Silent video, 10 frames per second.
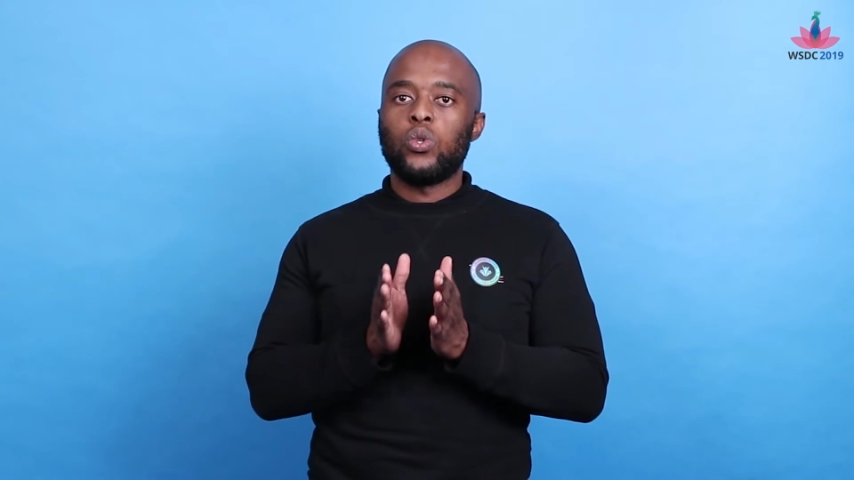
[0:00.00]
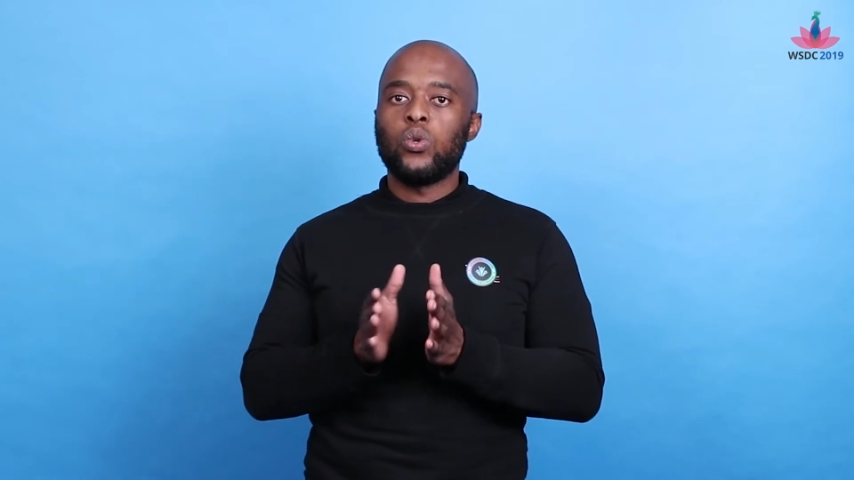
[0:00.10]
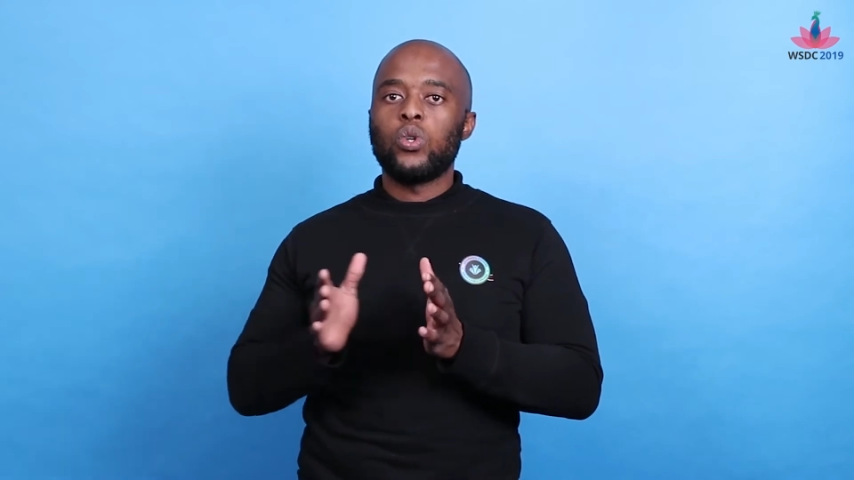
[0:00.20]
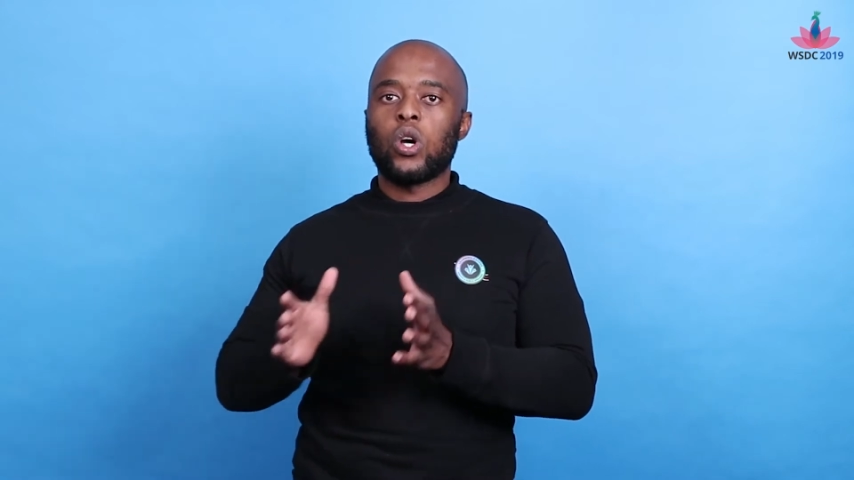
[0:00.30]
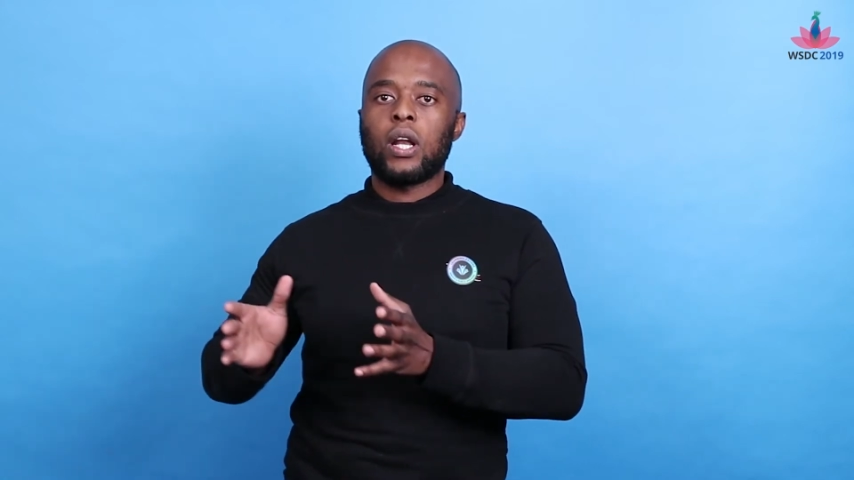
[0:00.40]

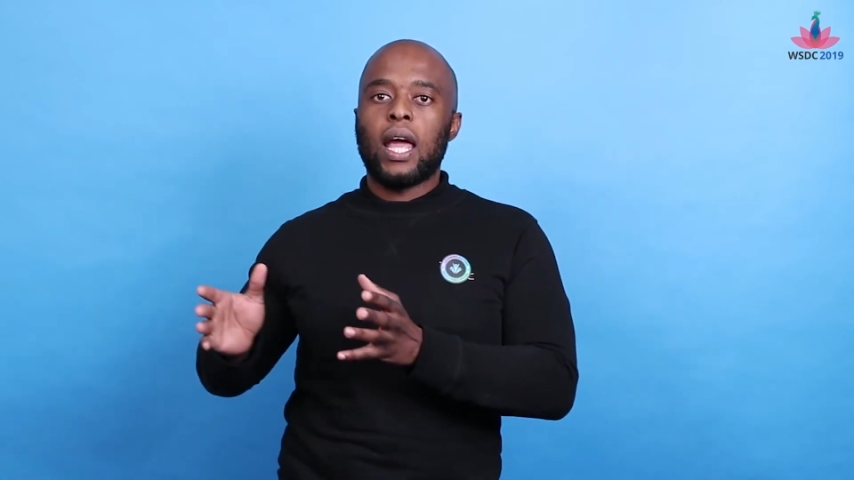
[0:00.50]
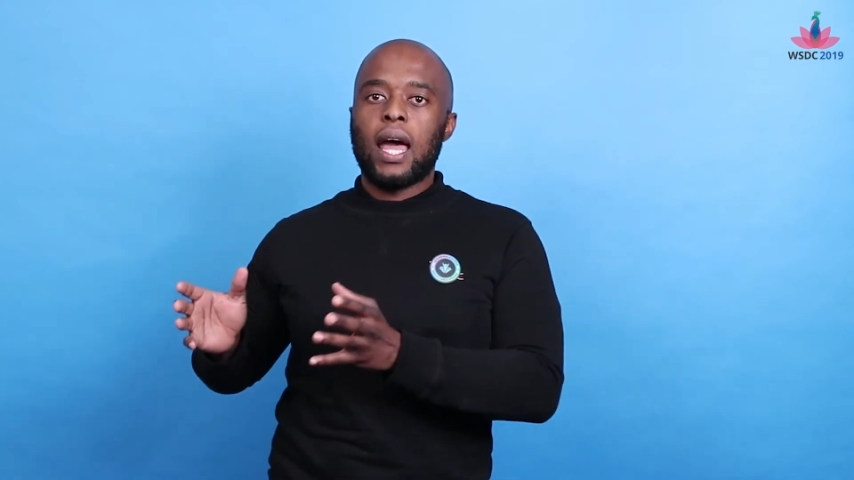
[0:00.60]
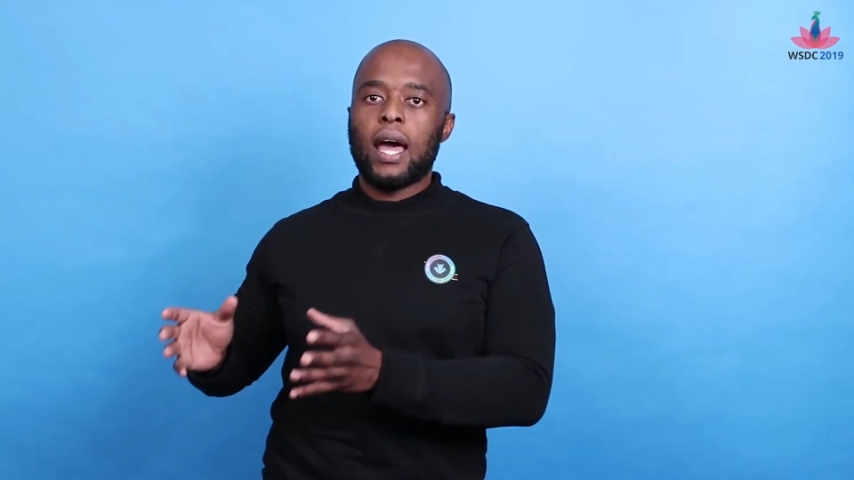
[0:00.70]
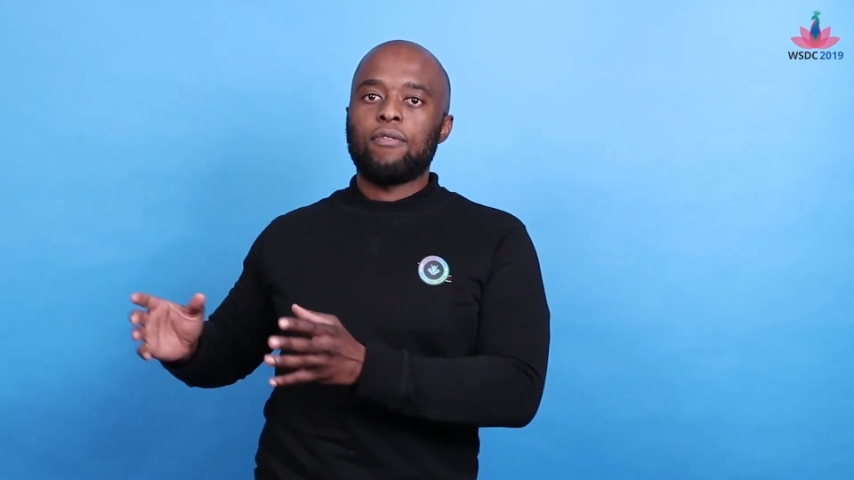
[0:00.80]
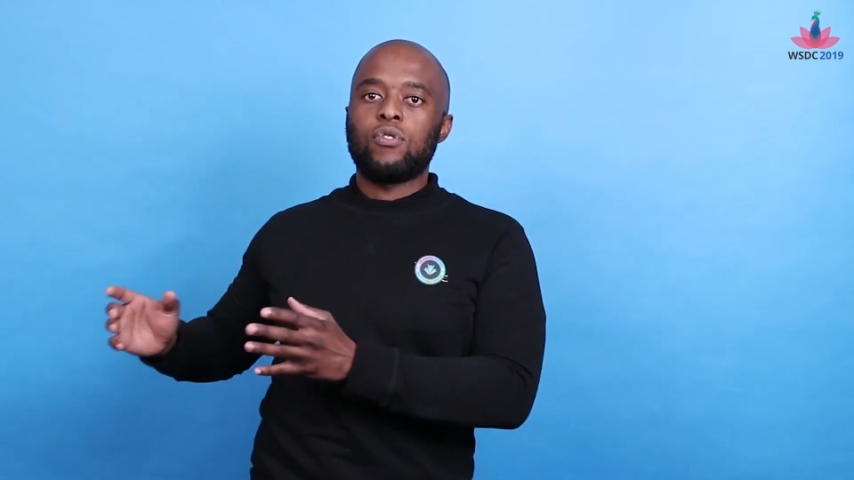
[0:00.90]
do not
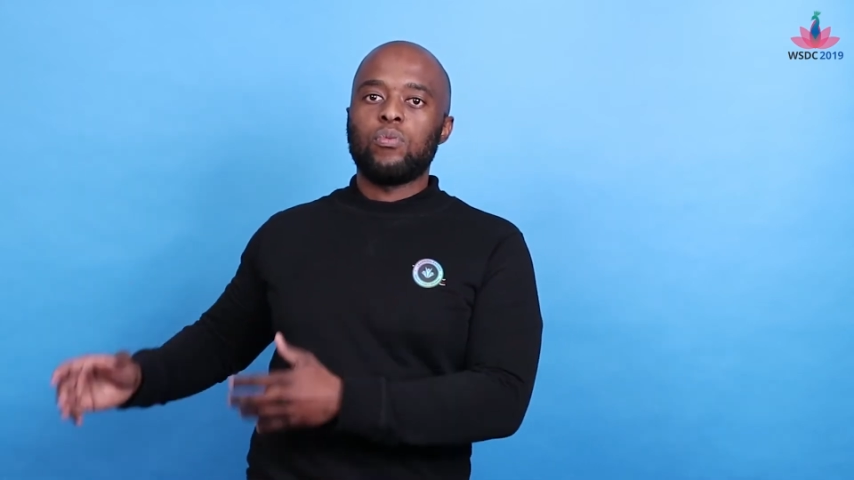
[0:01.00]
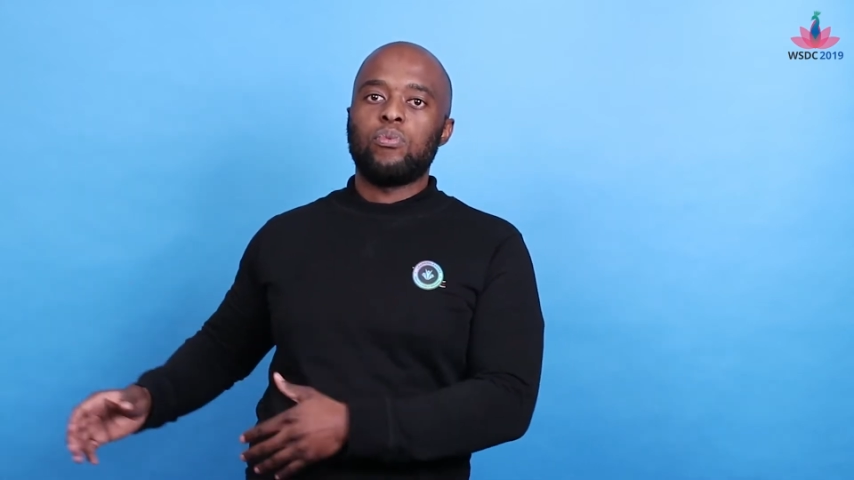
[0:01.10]
have to